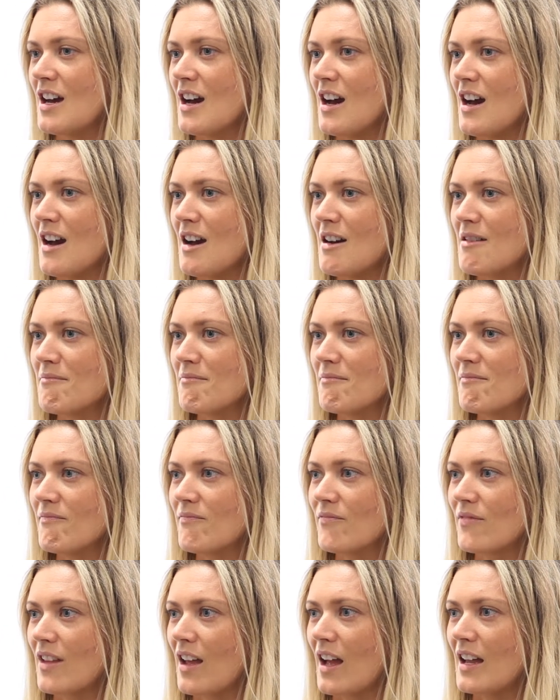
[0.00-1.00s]

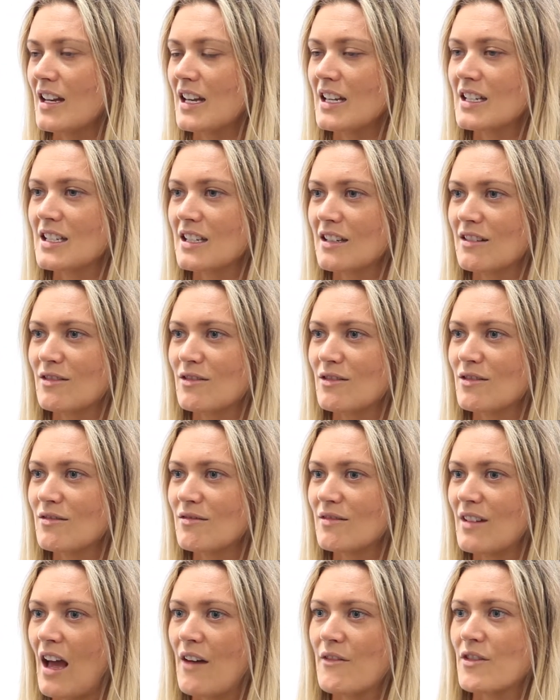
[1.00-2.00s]
I need to
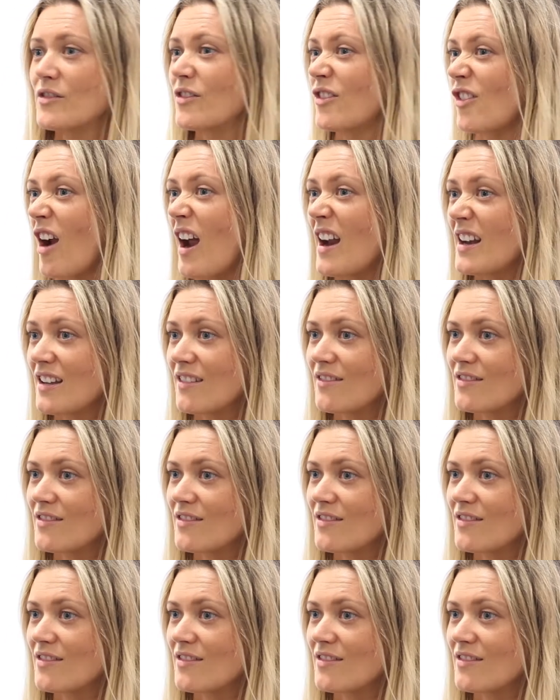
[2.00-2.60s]
have a variety